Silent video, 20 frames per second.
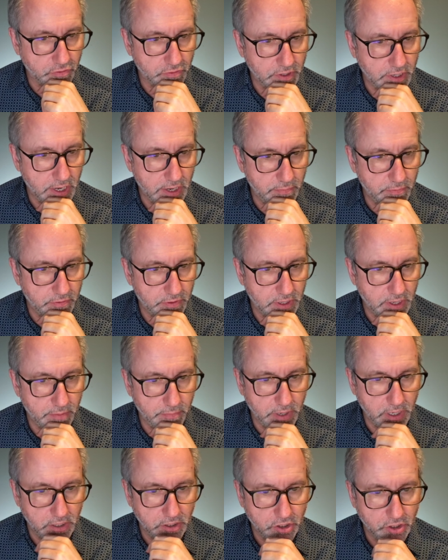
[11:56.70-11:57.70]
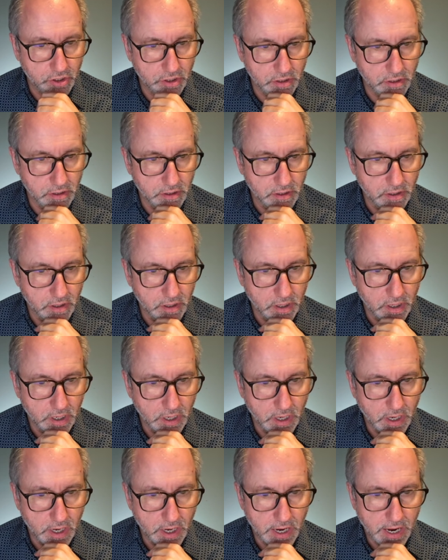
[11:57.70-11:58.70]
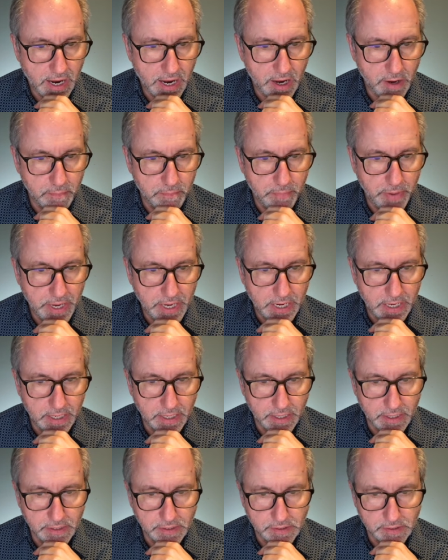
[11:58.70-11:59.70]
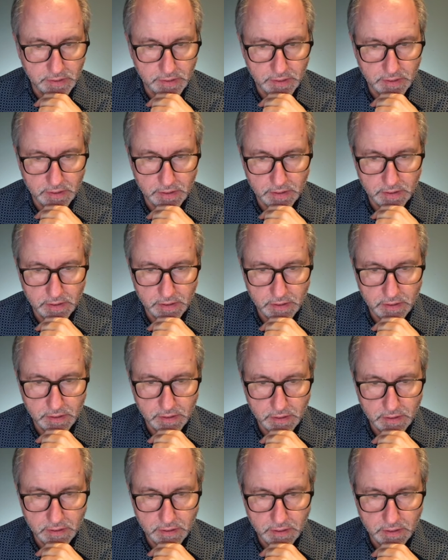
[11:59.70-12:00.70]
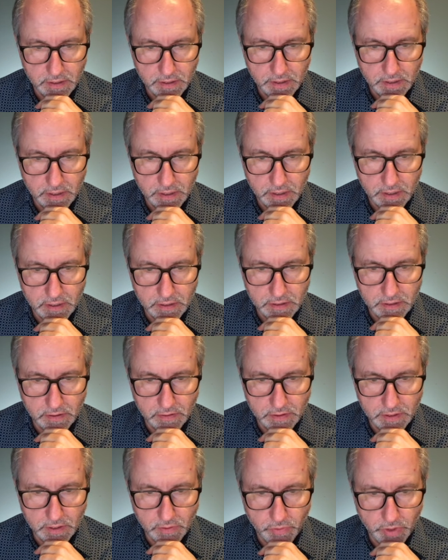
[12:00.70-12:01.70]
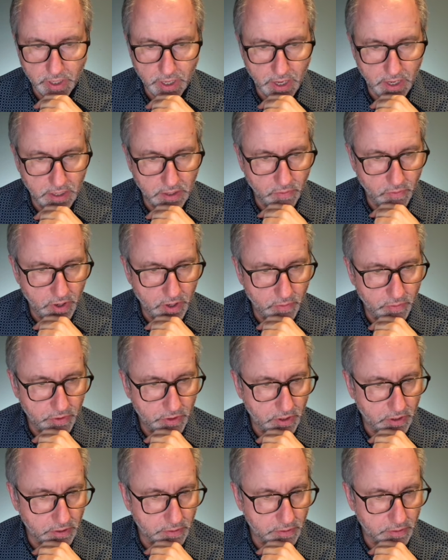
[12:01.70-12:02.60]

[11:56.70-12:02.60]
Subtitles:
name of the image, how big it is. Don't think we get anywhere with that